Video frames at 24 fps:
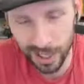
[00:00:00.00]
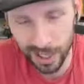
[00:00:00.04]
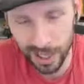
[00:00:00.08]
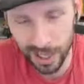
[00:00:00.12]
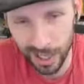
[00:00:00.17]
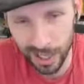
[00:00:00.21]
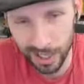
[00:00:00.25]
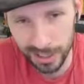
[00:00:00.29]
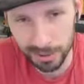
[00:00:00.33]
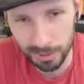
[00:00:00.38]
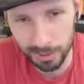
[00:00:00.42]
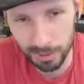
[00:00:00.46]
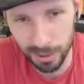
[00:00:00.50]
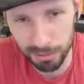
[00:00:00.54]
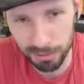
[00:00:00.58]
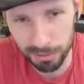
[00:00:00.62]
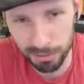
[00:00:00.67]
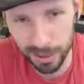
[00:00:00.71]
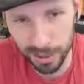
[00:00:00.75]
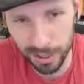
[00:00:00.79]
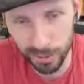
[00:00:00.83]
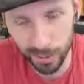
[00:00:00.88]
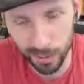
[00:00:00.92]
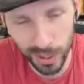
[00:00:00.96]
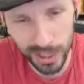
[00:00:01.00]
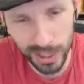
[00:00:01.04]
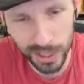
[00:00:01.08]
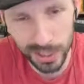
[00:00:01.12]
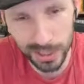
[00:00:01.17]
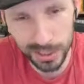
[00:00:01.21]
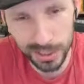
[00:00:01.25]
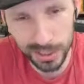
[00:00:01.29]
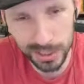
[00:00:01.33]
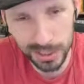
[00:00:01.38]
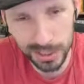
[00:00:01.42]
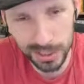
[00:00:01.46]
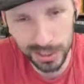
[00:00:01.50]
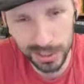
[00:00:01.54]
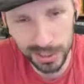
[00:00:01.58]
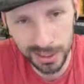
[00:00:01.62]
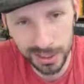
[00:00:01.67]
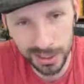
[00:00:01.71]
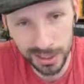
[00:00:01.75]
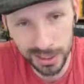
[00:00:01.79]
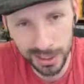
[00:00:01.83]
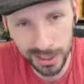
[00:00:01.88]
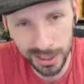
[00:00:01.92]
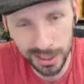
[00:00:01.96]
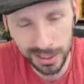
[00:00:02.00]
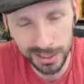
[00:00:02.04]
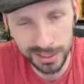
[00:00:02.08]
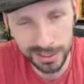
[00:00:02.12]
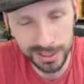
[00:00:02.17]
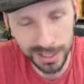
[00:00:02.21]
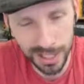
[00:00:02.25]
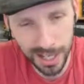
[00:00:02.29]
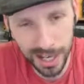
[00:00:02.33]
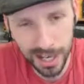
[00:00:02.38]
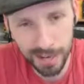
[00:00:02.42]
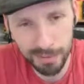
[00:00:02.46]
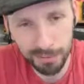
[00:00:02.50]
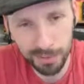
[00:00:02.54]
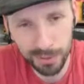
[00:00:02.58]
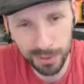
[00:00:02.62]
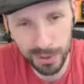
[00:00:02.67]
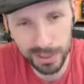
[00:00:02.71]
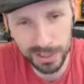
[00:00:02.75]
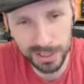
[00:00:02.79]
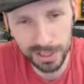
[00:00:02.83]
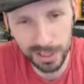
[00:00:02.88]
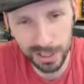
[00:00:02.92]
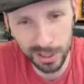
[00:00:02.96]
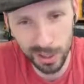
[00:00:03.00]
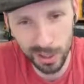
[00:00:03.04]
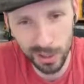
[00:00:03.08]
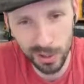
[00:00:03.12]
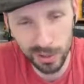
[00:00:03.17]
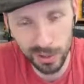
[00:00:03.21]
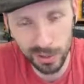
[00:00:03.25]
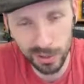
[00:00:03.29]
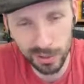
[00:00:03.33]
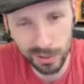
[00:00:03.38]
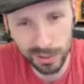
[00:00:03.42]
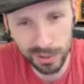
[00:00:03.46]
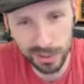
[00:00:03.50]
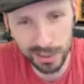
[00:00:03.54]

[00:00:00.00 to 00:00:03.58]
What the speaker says: All right, my friend. Well, it's time for us to close